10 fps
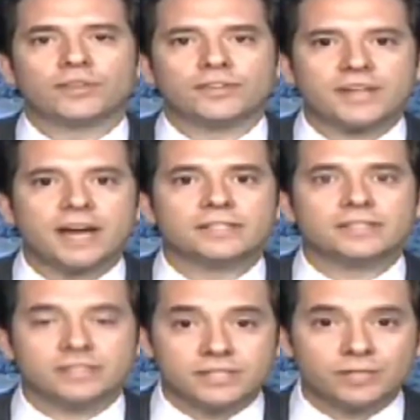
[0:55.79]
signs and
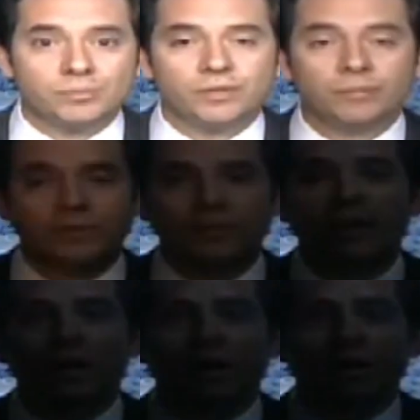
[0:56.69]
symptoms
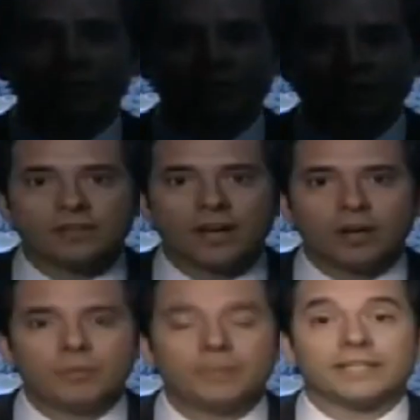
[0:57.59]
of this
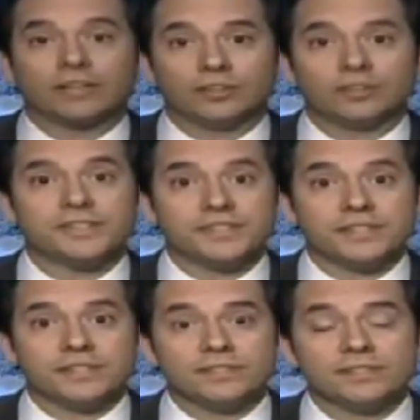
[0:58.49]
particular disease.